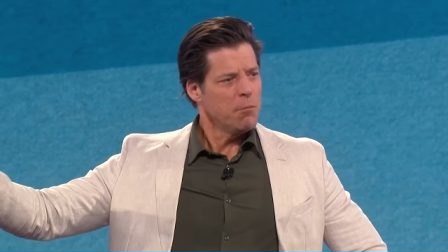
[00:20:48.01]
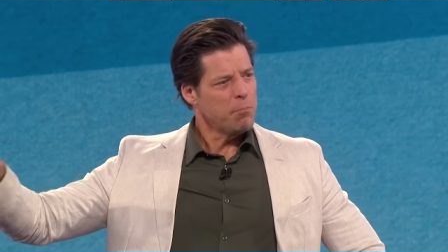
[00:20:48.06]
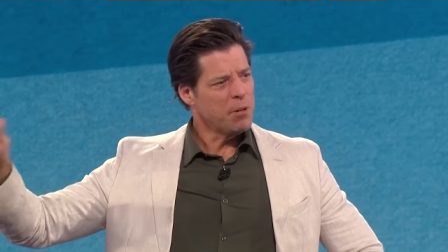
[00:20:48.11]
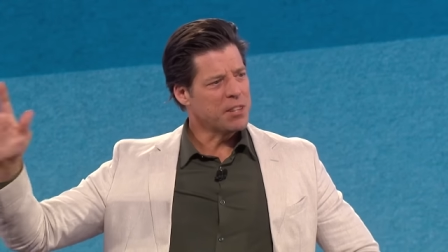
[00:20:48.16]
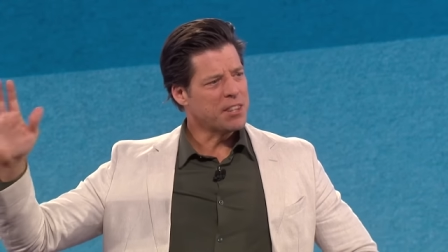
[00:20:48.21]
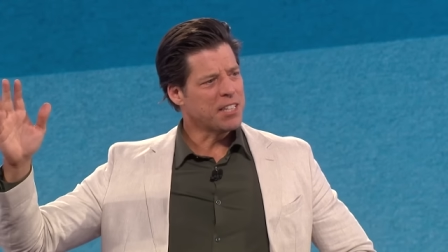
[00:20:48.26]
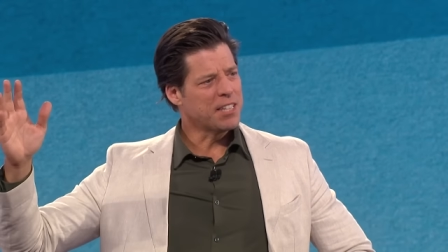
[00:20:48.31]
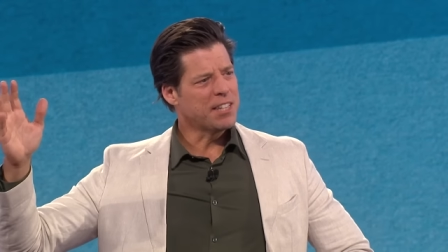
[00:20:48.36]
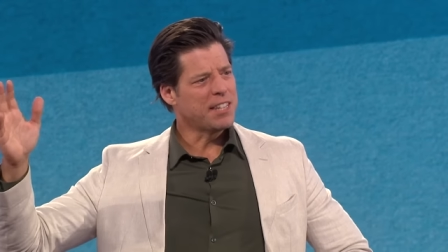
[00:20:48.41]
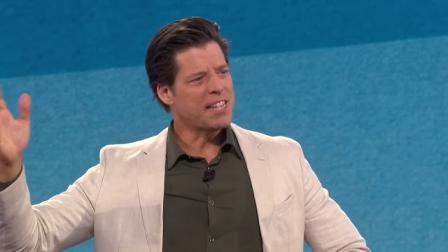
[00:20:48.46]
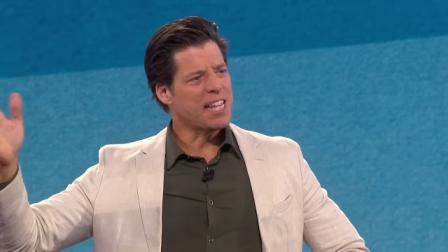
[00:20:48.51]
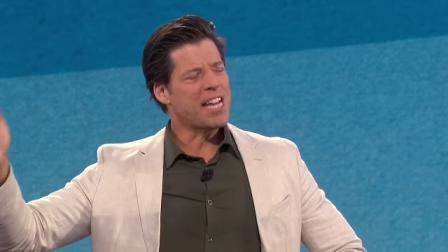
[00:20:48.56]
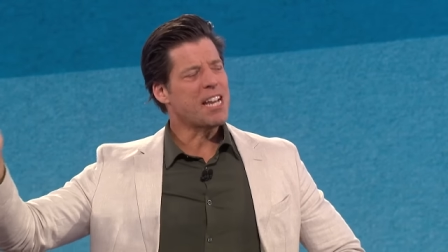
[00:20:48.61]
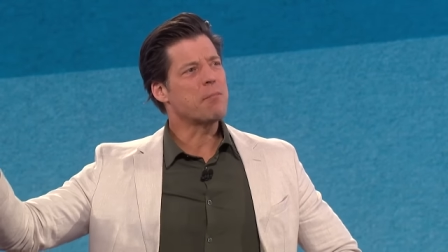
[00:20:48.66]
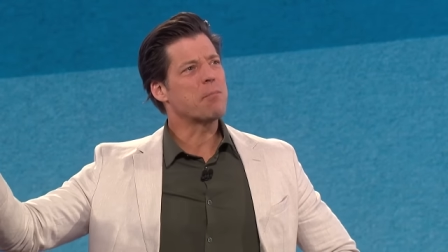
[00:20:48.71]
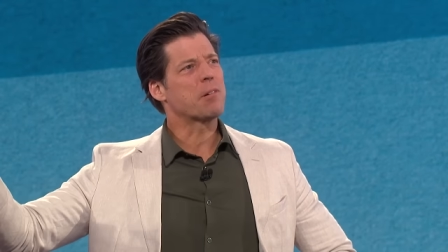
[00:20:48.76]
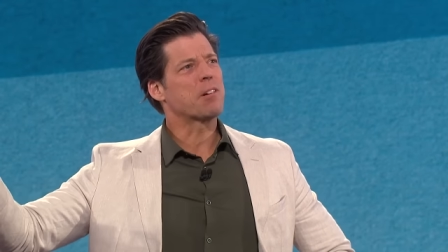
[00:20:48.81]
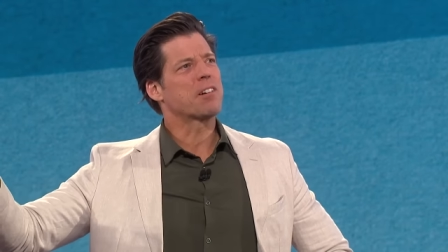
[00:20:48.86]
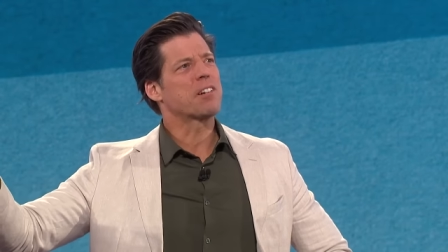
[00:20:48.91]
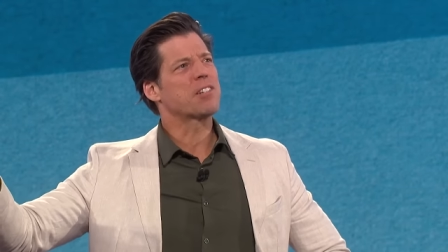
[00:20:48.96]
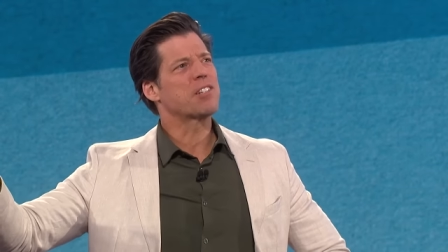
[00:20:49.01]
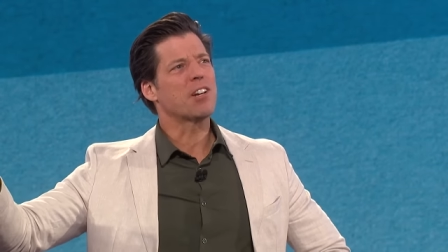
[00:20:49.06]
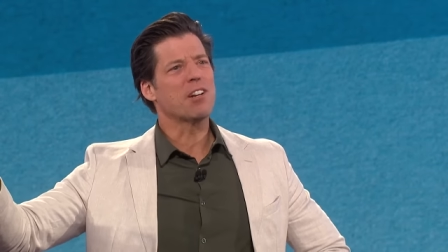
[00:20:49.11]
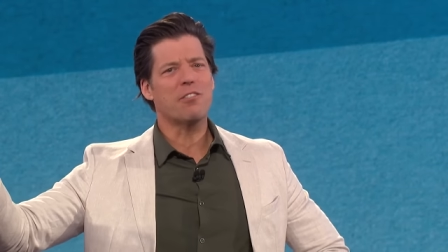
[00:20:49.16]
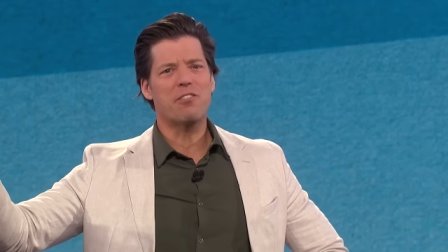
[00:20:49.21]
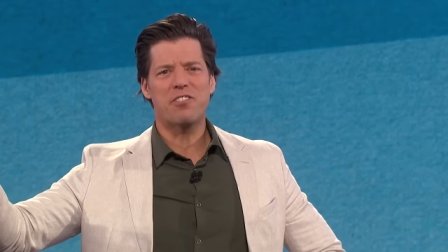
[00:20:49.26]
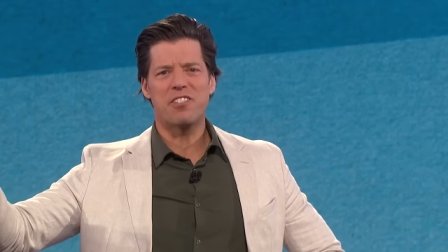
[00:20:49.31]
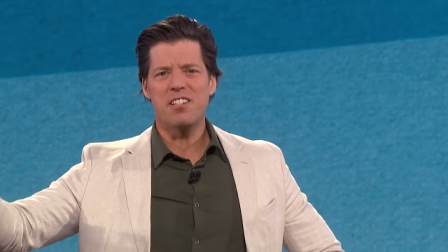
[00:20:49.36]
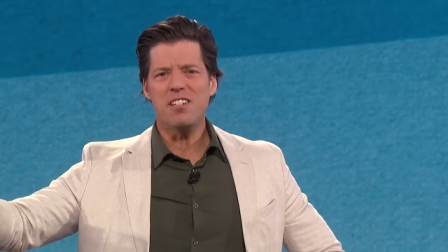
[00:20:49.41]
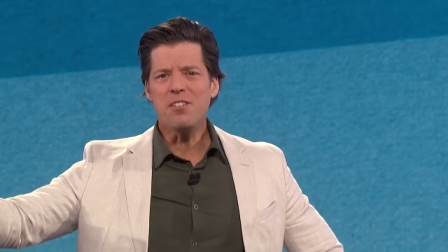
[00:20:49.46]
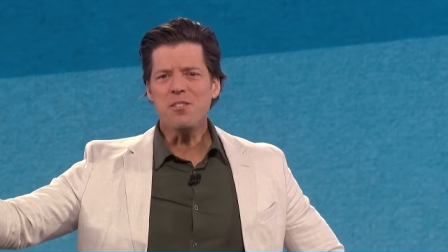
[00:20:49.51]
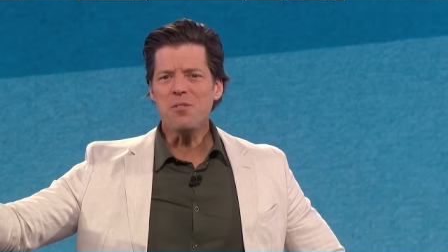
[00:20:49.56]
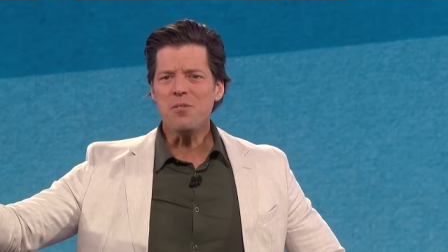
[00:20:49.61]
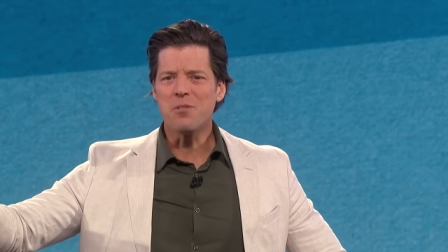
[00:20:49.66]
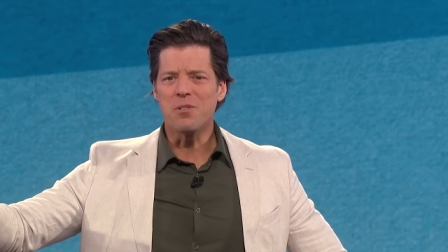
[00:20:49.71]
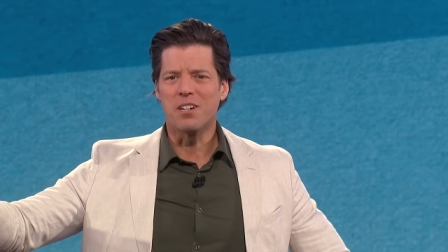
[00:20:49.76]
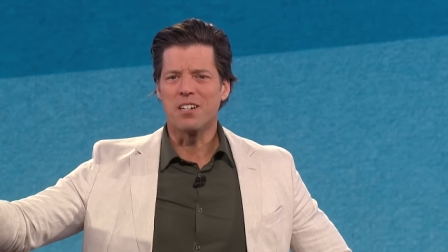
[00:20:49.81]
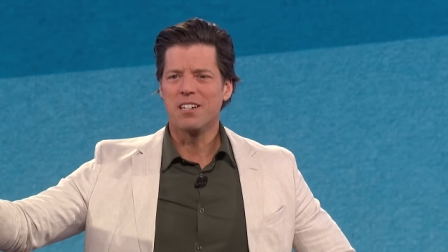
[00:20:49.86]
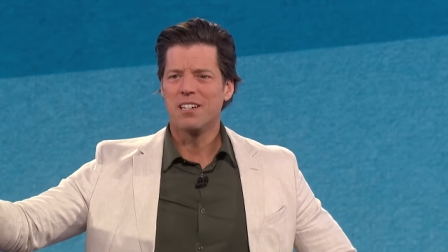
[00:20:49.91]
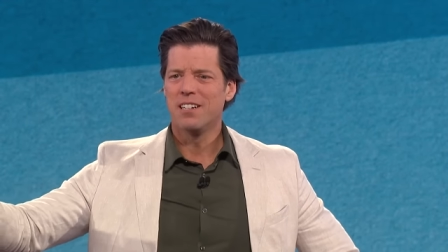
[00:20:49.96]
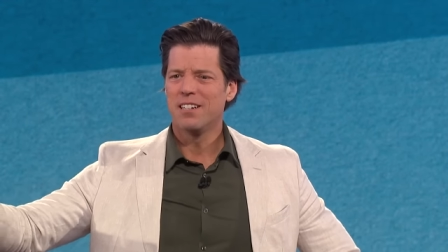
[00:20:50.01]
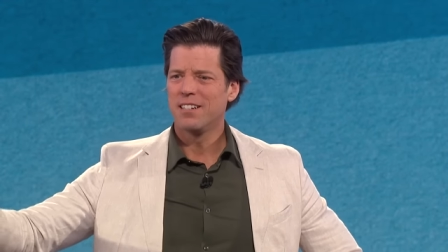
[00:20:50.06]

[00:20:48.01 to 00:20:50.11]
but the laborers are few.